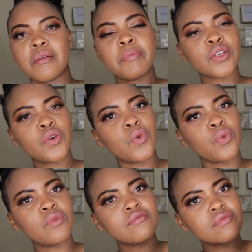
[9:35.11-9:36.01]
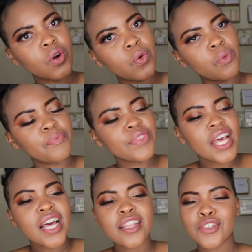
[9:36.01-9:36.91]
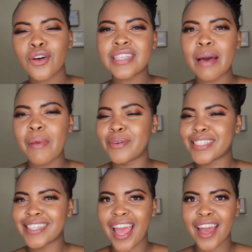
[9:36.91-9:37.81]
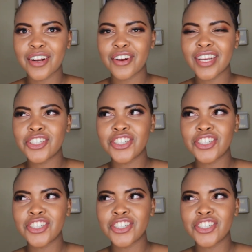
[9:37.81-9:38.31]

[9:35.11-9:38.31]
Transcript: But cool, cool. This whole time I wasn't angry.